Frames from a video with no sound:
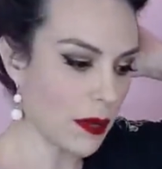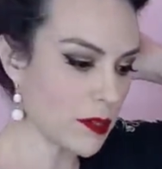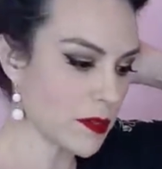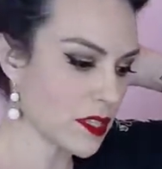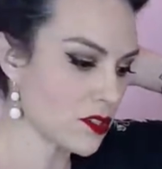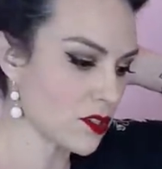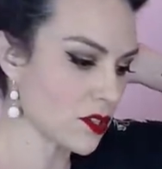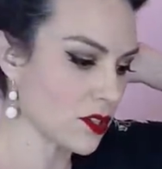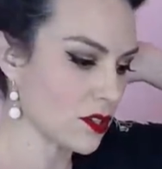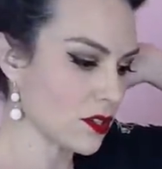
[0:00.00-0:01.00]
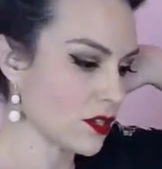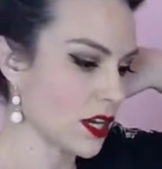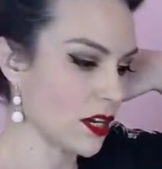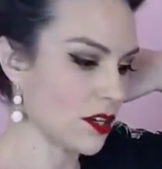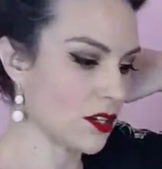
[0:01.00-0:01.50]
Bobby pins or
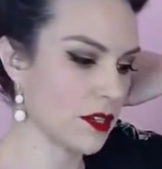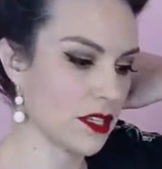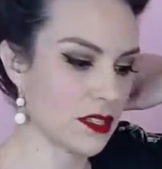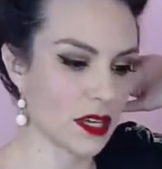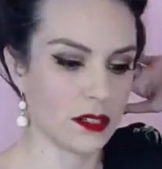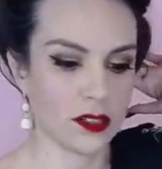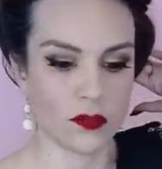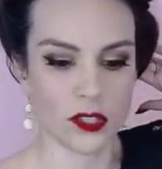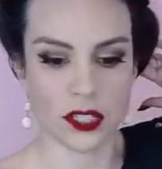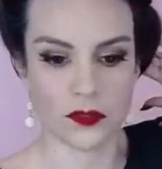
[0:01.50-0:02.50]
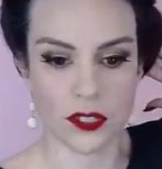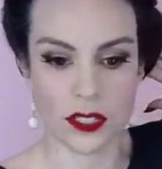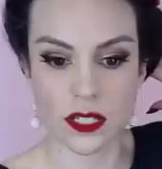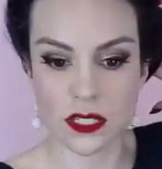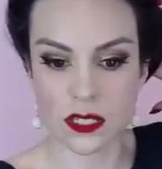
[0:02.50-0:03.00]
hair pins? I don't know what the
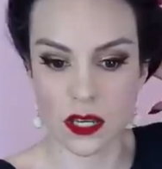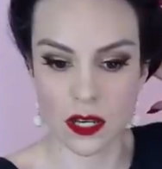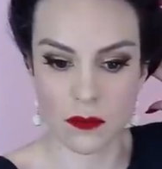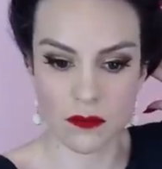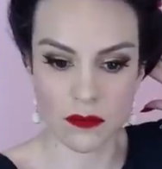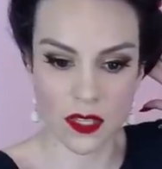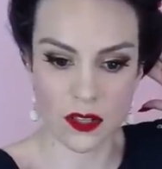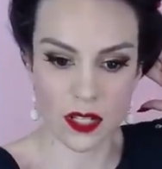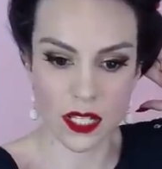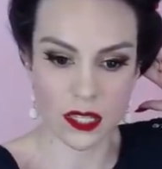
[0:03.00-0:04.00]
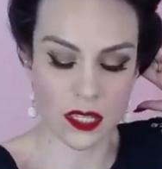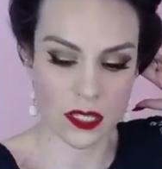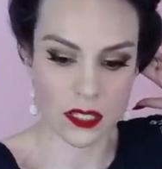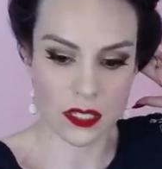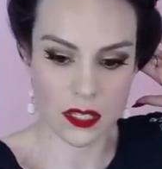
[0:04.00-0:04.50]
difference is. They look like
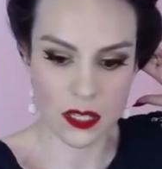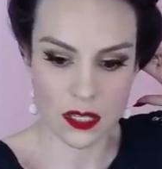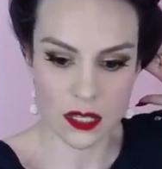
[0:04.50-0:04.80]
this.